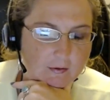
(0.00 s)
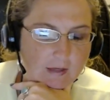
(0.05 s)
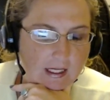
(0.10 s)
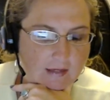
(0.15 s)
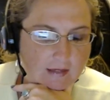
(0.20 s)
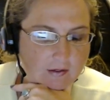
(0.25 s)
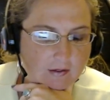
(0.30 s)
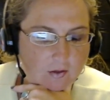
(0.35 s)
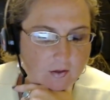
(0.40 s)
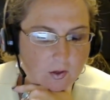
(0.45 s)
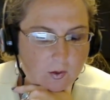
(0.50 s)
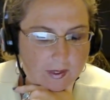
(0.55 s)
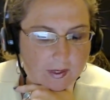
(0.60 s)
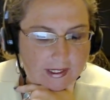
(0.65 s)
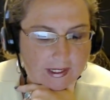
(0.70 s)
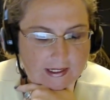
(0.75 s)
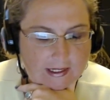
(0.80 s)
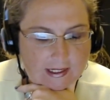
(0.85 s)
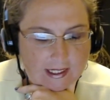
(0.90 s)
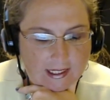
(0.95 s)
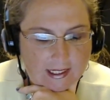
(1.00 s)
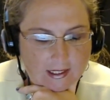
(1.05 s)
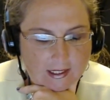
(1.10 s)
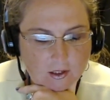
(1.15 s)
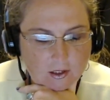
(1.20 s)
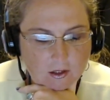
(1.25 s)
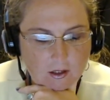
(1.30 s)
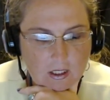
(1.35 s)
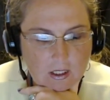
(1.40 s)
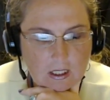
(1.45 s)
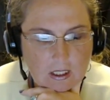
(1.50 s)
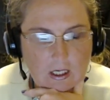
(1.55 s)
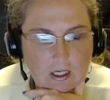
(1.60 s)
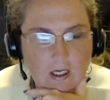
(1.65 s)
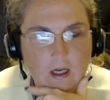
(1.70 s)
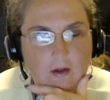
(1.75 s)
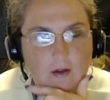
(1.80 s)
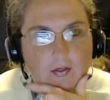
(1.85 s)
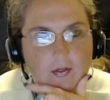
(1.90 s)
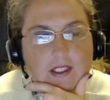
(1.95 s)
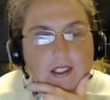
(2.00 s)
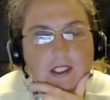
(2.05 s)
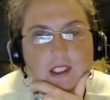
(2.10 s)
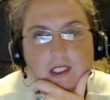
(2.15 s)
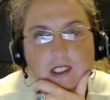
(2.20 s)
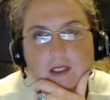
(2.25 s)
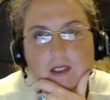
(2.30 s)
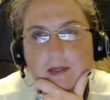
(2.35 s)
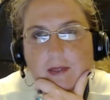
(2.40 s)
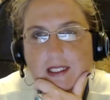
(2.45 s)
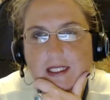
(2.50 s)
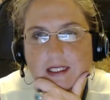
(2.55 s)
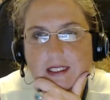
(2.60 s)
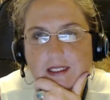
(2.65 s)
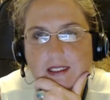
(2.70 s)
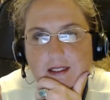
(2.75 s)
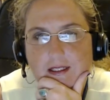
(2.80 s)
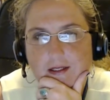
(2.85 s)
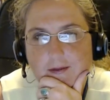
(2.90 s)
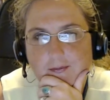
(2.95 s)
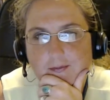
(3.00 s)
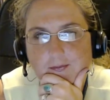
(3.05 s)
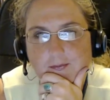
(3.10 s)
Five of Coins, Cancer. This just means,